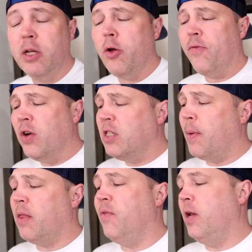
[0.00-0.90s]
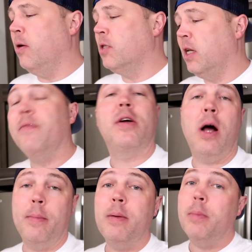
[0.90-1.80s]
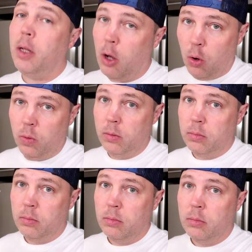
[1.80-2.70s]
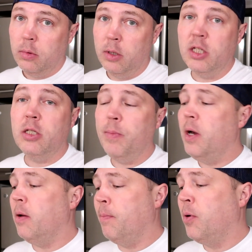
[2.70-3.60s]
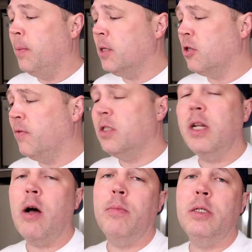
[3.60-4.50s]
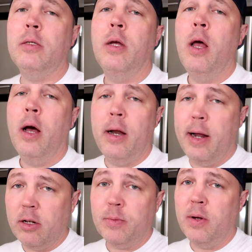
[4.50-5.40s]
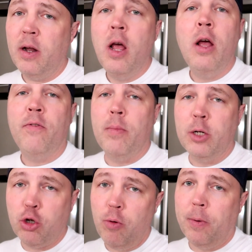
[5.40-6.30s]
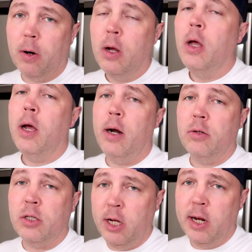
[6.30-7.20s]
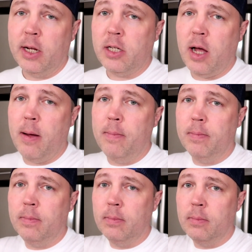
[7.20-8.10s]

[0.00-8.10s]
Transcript: Tell your friends about the videos and leave a comment below. This has been a public service announcement, announcement from the Trooper, and I'll see you next time.